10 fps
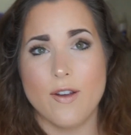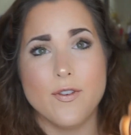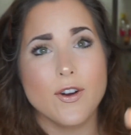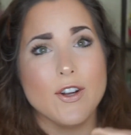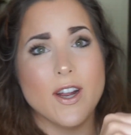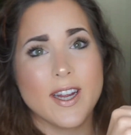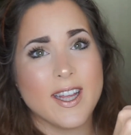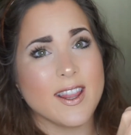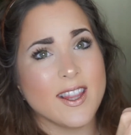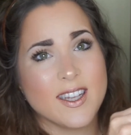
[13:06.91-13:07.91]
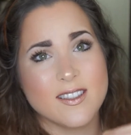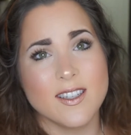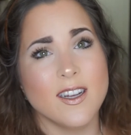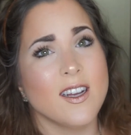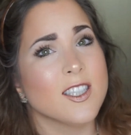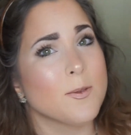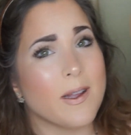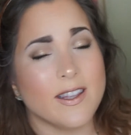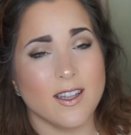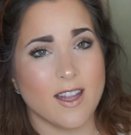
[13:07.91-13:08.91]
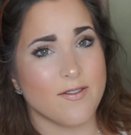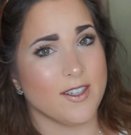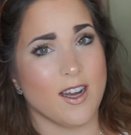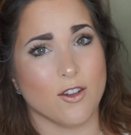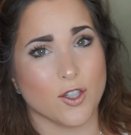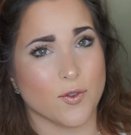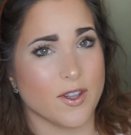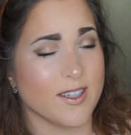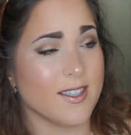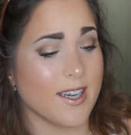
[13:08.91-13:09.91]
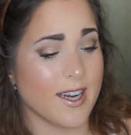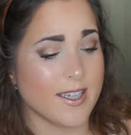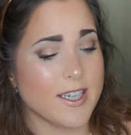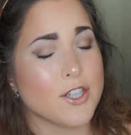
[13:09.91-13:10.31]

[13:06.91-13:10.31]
If you're gonna get this, spend the $11 for this stand.